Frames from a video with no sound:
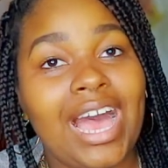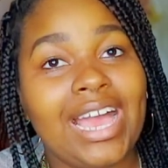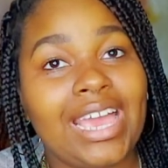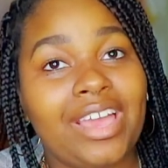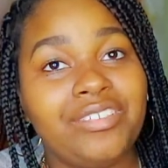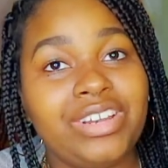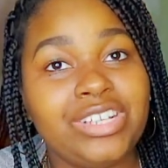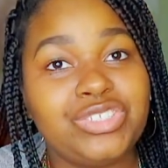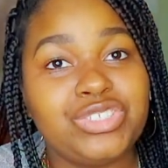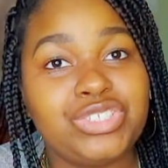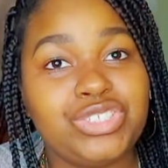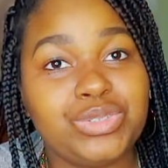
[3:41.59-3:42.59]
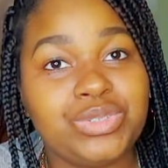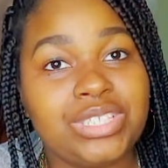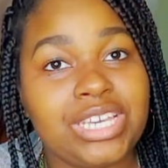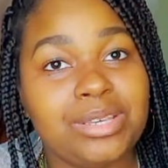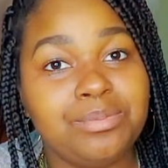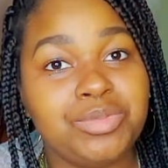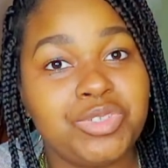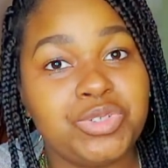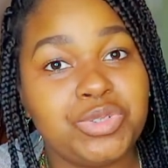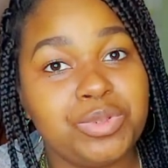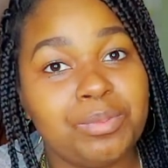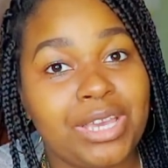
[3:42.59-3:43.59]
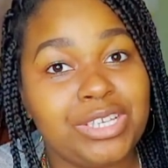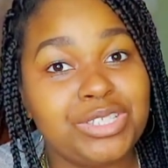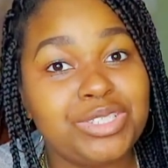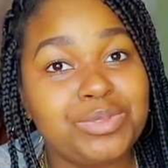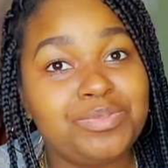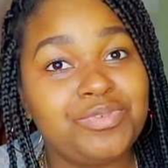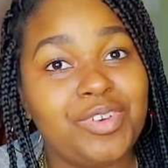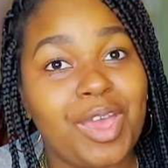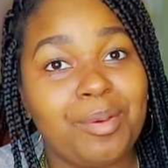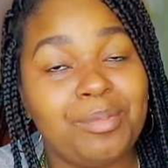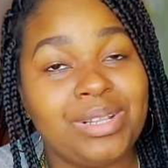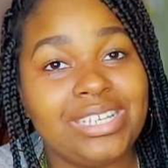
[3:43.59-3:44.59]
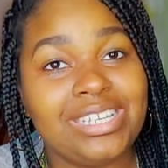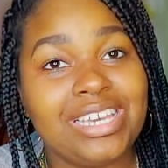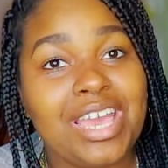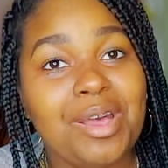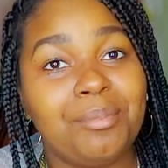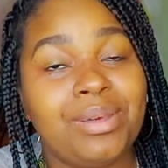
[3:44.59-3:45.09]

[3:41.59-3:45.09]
I haven't introduced him to my YouTube family,